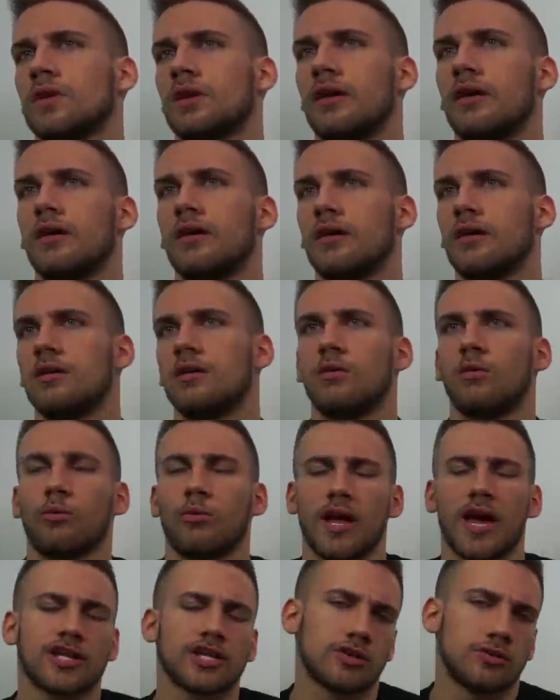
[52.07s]

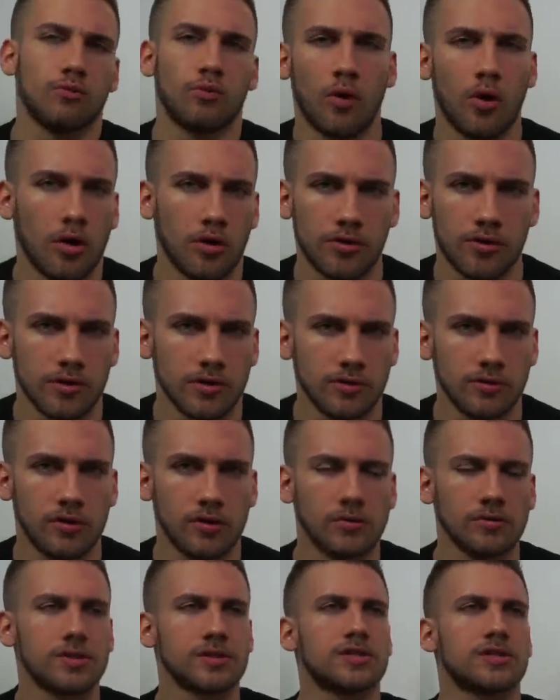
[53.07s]
reaction worth, you
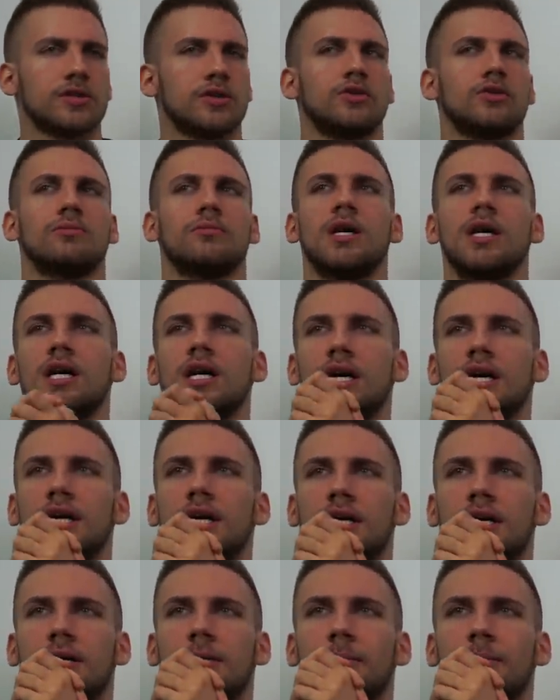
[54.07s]
know. So
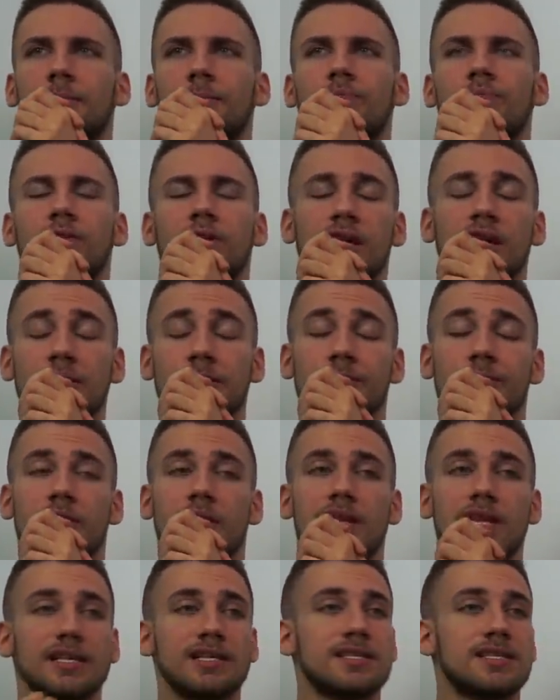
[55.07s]
yeah,
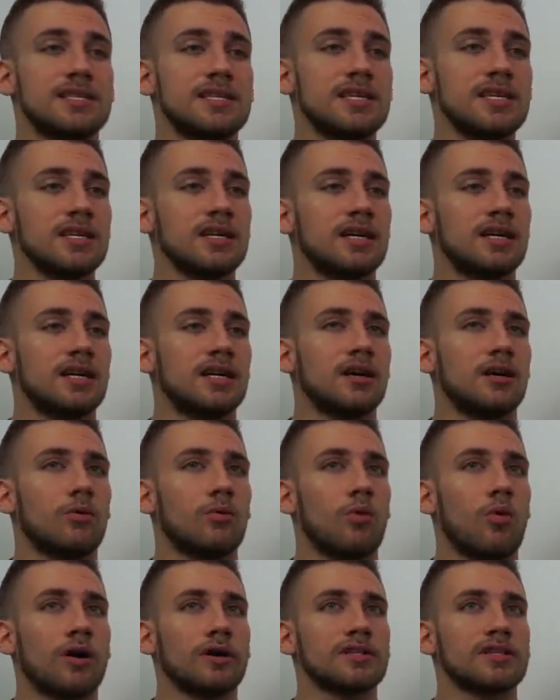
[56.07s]
let's see
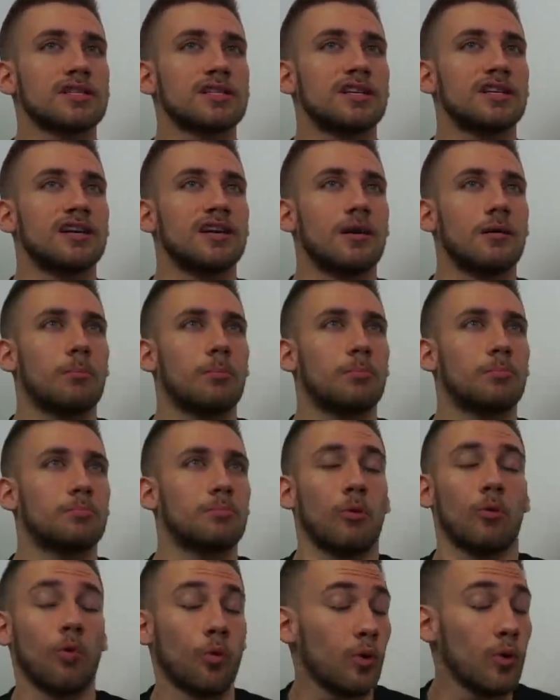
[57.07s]
what
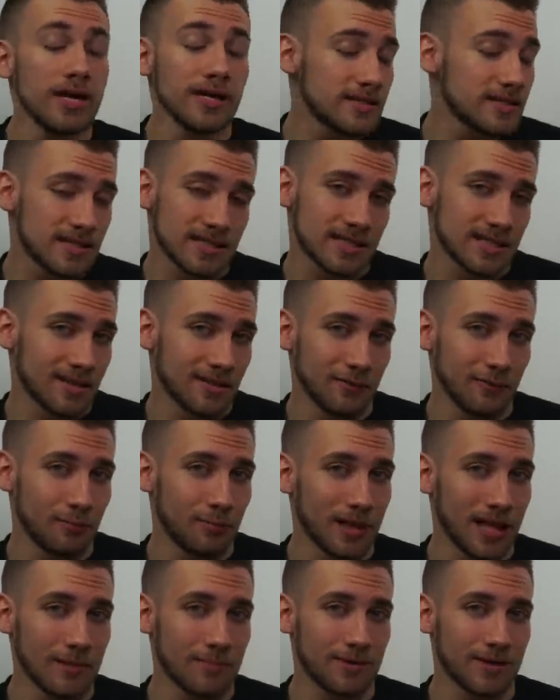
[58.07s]
weird stuff
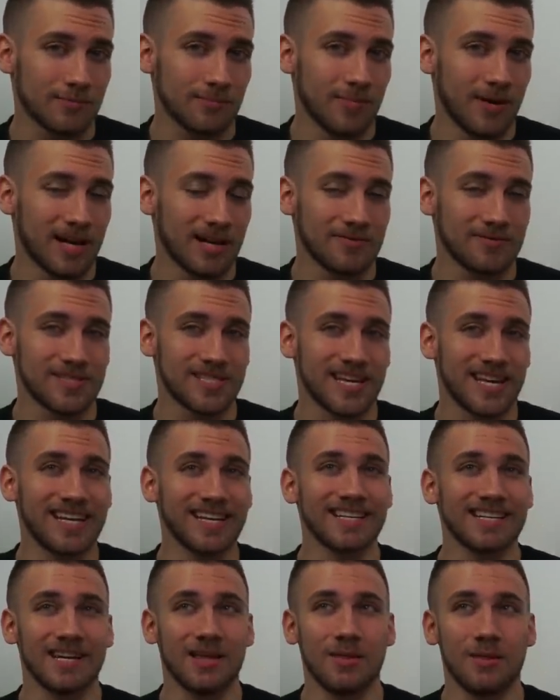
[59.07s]
Blackpink might have
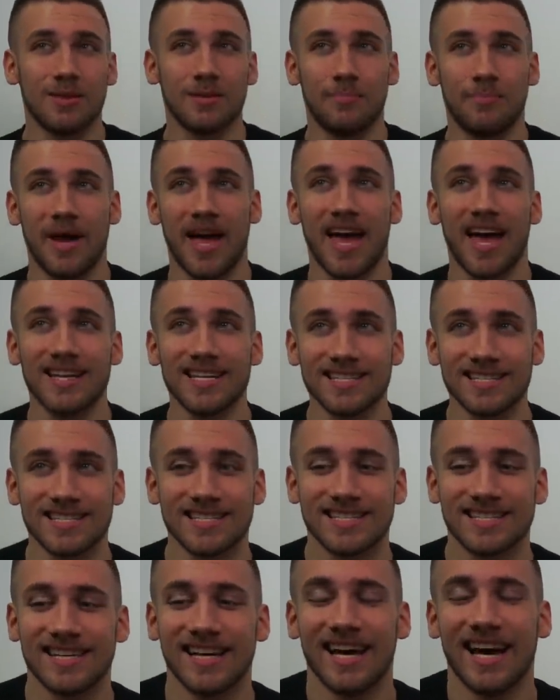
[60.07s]
said in the
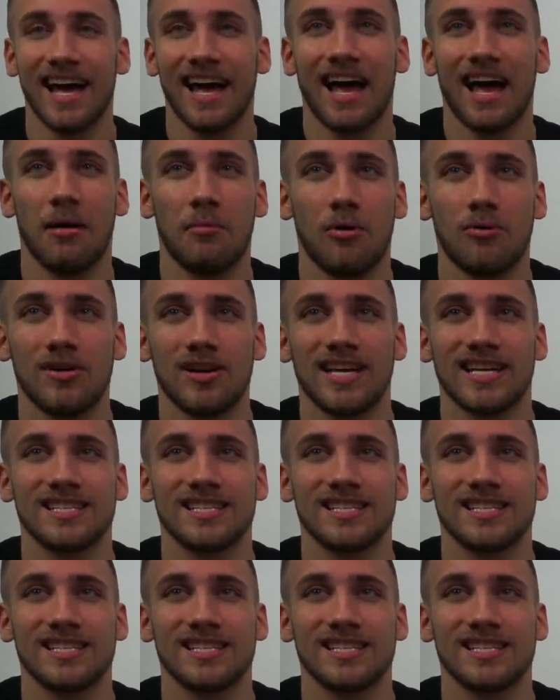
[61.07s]
past. I'm really